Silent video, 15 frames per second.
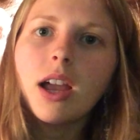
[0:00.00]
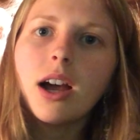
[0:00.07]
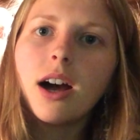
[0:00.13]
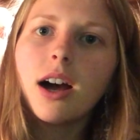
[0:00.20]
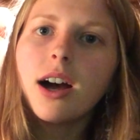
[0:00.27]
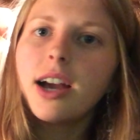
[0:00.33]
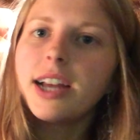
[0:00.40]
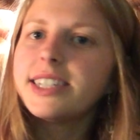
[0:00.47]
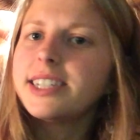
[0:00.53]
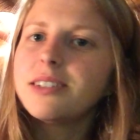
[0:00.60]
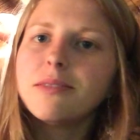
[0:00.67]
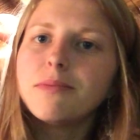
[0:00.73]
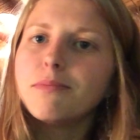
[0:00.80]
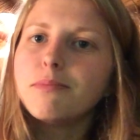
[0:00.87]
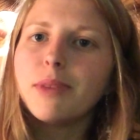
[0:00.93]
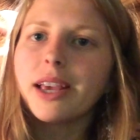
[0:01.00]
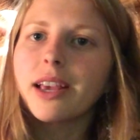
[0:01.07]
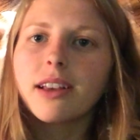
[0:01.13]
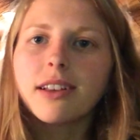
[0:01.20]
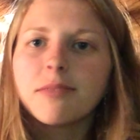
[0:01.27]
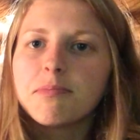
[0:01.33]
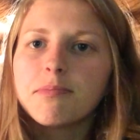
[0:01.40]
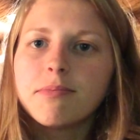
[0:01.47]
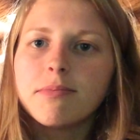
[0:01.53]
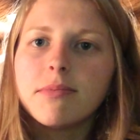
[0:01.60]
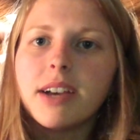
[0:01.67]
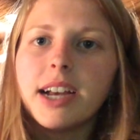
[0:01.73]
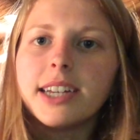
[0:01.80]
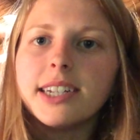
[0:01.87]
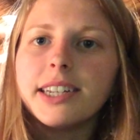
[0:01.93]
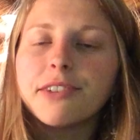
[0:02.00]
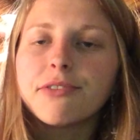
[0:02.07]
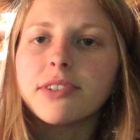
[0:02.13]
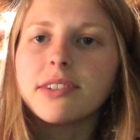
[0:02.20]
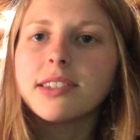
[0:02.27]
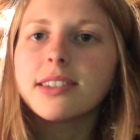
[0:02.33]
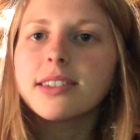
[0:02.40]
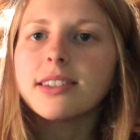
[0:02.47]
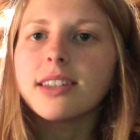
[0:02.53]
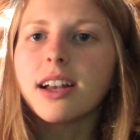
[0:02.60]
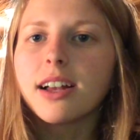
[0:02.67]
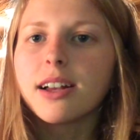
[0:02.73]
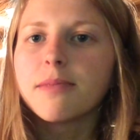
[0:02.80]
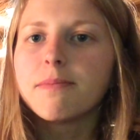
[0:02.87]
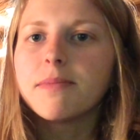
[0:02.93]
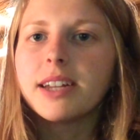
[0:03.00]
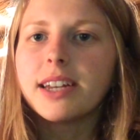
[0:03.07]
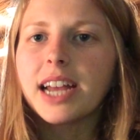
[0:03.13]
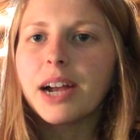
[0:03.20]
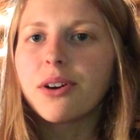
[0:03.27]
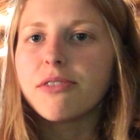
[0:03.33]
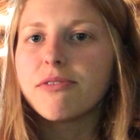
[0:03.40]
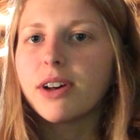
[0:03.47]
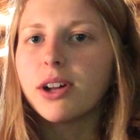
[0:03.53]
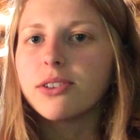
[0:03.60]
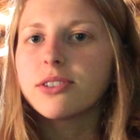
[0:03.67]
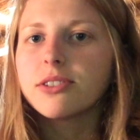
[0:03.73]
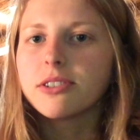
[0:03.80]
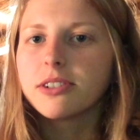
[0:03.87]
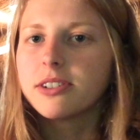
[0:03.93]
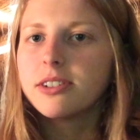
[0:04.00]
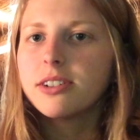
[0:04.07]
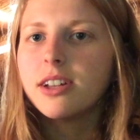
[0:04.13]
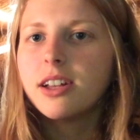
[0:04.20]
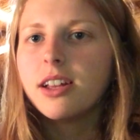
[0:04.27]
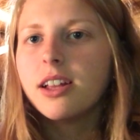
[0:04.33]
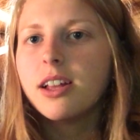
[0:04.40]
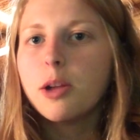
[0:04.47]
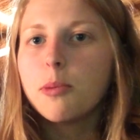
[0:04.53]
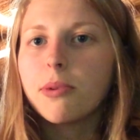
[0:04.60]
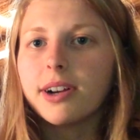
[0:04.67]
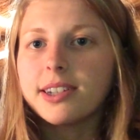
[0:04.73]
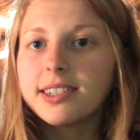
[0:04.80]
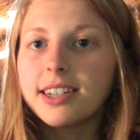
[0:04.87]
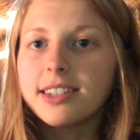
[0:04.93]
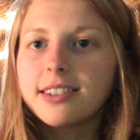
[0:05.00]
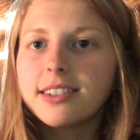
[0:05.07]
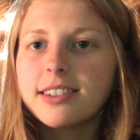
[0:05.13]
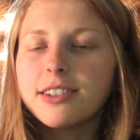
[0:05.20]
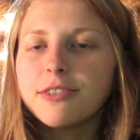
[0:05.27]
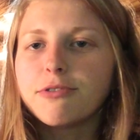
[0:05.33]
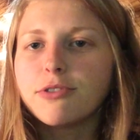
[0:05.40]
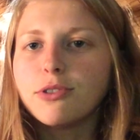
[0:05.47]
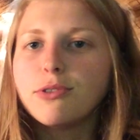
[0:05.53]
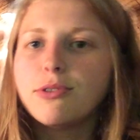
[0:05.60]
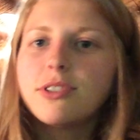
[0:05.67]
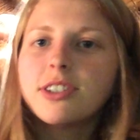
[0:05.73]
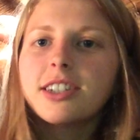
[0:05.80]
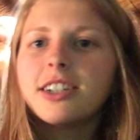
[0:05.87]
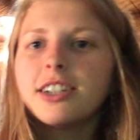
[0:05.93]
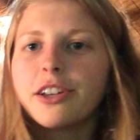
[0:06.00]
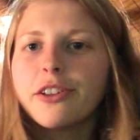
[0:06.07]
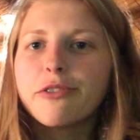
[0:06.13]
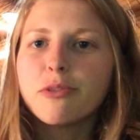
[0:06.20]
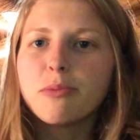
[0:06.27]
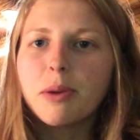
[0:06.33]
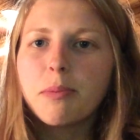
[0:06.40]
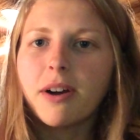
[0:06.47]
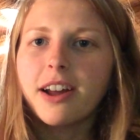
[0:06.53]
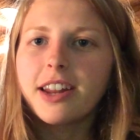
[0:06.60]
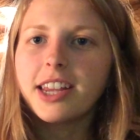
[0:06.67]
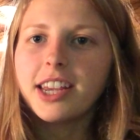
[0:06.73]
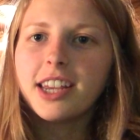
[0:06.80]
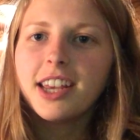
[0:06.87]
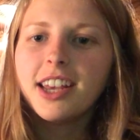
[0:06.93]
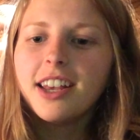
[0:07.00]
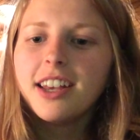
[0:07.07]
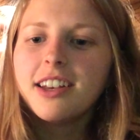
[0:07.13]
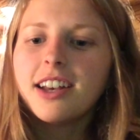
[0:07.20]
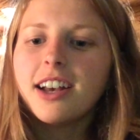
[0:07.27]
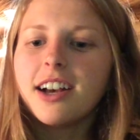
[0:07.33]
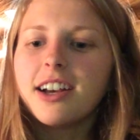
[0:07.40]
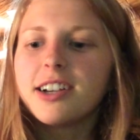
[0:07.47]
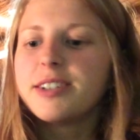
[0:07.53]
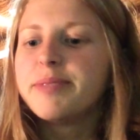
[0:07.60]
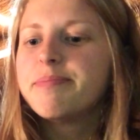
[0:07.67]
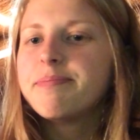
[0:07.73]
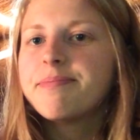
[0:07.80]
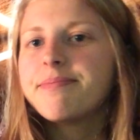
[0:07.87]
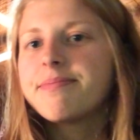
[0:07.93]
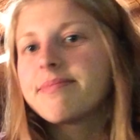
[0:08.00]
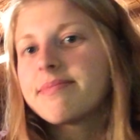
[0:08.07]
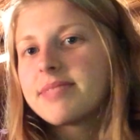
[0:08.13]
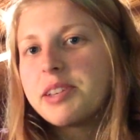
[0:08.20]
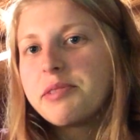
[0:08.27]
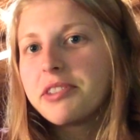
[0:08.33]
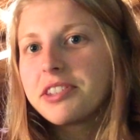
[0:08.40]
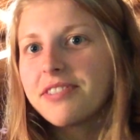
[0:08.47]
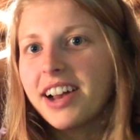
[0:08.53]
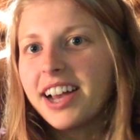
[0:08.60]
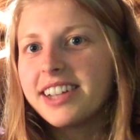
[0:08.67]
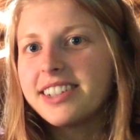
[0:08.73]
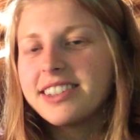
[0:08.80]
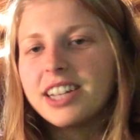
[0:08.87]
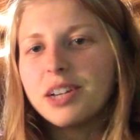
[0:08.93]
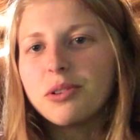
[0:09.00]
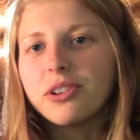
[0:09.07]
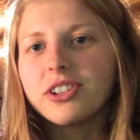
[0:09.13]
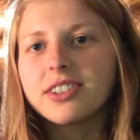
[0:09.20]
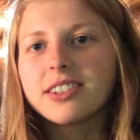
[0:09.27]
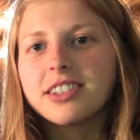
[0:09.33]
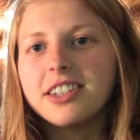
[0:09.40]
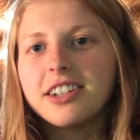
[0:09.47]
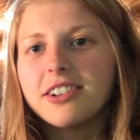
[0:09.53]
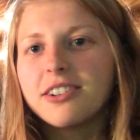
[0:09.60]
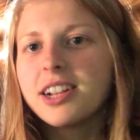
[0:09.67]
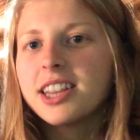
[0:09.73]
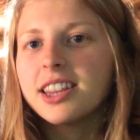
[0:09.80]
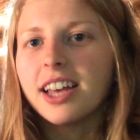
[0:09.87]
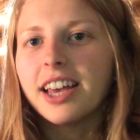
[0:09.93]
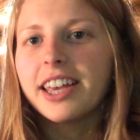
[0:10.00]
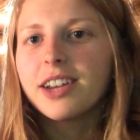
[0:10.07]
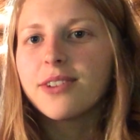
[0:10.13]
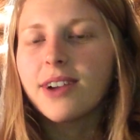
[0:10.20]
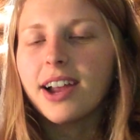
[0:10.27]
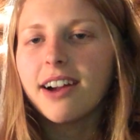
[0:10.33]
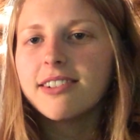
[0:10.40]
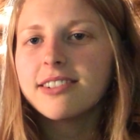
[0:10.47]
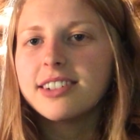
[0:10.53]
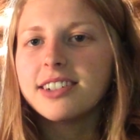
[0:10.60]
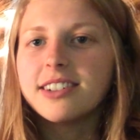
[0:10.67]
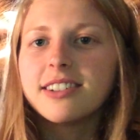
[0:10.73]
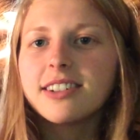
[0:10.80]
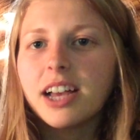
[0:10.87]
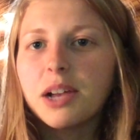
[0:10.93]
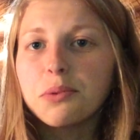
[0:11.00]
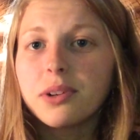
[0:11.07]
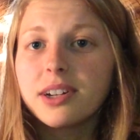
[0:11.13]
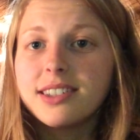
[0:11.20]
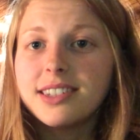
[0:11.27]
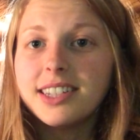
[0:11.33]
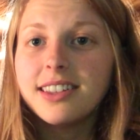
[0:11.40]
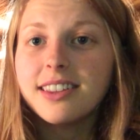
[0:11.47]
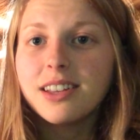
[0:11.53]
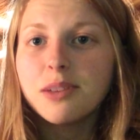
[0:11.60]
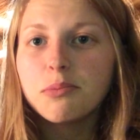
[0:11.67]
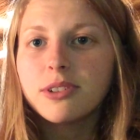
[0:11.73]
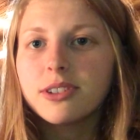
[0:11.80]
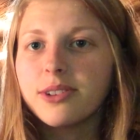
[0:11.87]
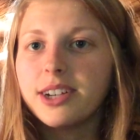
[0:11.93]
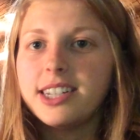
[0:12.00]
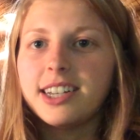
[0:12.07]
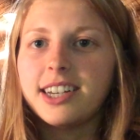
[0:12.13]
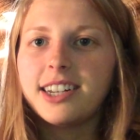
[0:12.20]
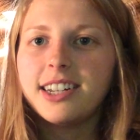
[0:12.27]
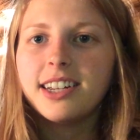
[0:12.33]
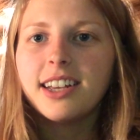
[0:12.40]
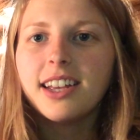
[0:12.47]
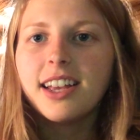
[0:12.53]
It didn't make any difference in how I felt or processed the foods through my body. It was fine. They were just, lying around, and I wanted to eat them, so I did.